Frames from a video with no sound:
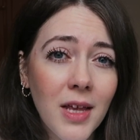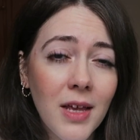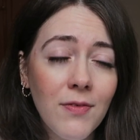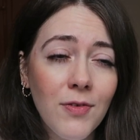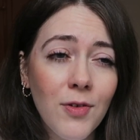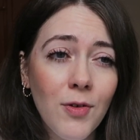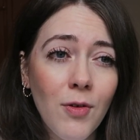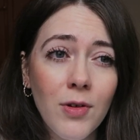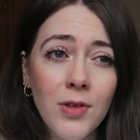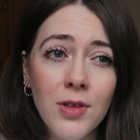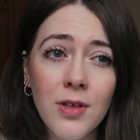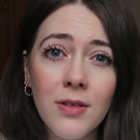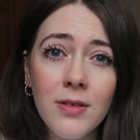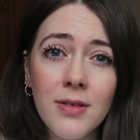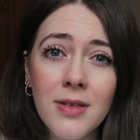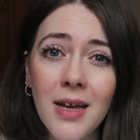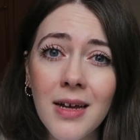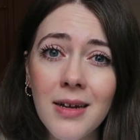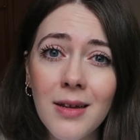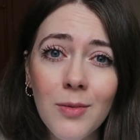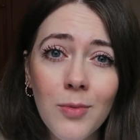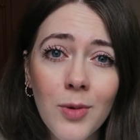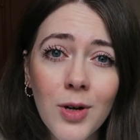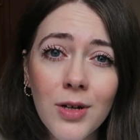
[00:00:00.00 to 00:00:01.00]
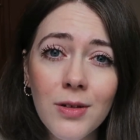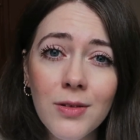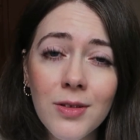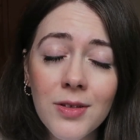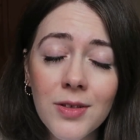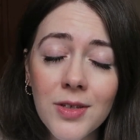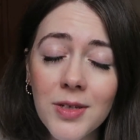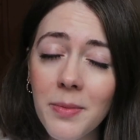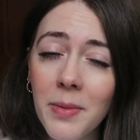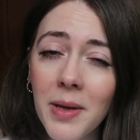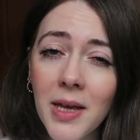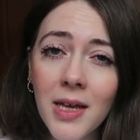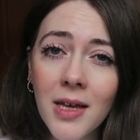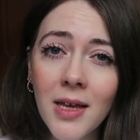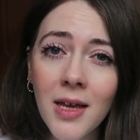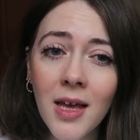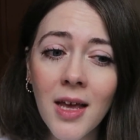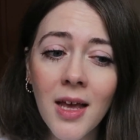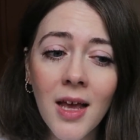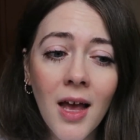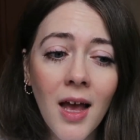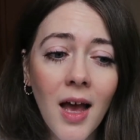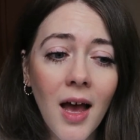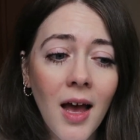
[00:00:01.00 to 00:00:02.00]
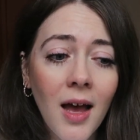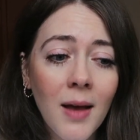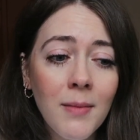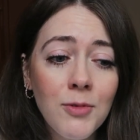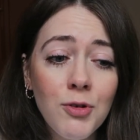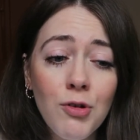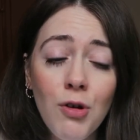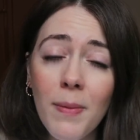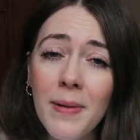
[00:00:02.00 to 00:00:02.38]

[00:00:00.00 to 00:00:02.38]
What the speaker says: If you're on the other side of the world to me, you're